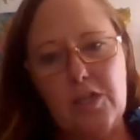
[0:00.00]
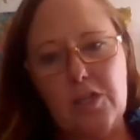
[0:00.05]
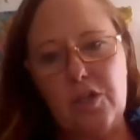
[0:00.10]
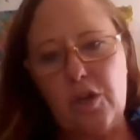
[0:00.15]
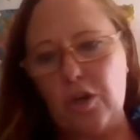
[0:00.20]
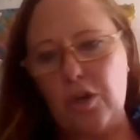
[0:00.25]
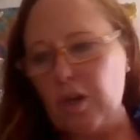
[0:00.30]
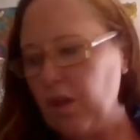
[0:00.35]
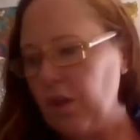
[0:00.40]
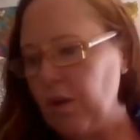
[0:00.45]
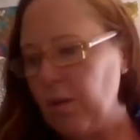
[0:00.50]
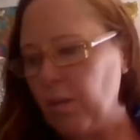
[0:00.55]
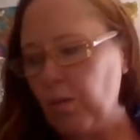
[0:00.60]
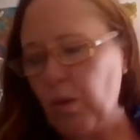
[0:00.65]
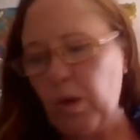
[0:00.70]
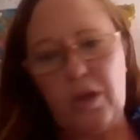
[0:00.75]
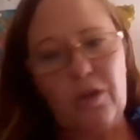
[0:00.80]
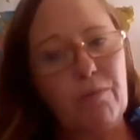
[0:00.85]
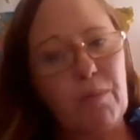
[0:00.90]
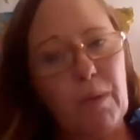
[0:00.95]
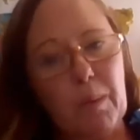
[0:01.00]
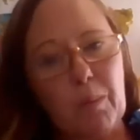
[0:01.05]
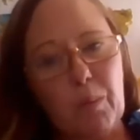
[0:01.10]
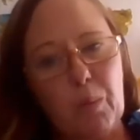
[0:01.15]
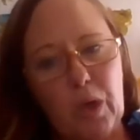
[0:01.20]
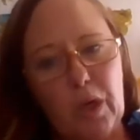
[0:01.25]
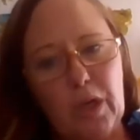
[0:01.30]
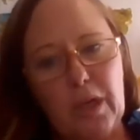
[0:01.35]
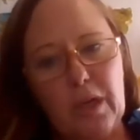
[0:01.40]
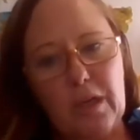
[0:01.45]
show you that what you've
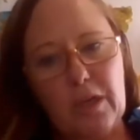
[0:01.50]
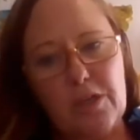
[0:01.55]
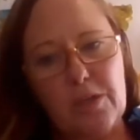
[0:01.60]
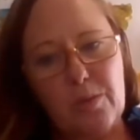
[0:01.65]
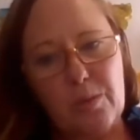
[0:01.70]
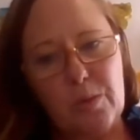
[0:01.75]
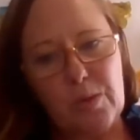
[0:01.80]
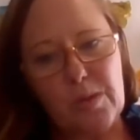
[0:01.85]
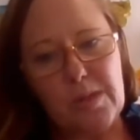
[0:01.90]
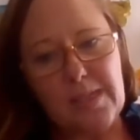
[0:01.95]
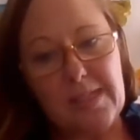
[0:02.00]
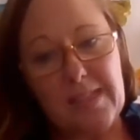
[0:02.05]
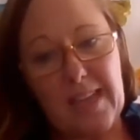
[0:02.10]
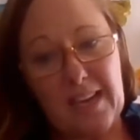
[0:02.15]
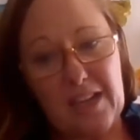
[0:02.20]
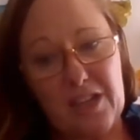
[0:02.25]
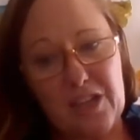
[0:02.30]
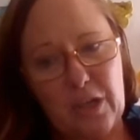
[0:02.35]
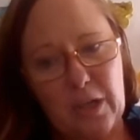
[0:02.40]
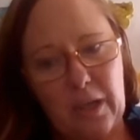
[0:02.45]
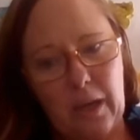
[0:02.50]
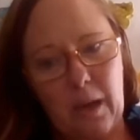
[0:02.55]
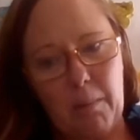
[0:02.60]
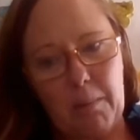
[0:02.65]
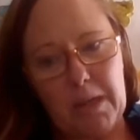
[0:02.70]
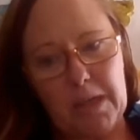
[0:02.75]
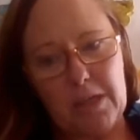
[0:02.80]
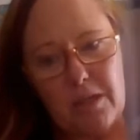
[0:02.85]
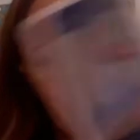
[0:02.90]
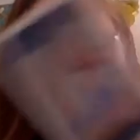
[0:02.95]
been working towards is actually
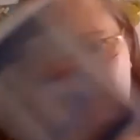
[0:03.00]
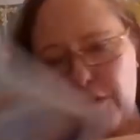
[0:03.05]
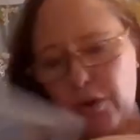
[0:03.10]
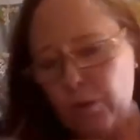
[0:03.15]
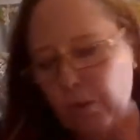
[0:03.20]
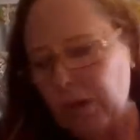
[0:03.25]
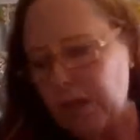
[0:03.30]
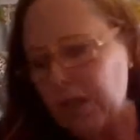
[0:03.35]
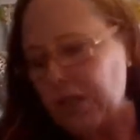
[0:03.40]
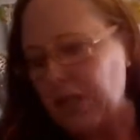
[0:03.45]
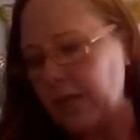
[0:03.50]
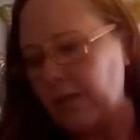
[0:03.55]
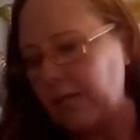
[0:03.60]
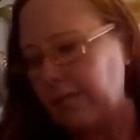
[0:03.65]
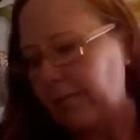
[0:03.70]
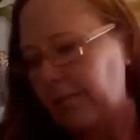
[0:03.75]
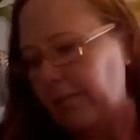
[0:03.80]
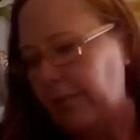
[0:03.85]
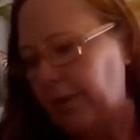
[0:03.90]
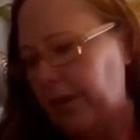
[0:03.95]
coming to fruition.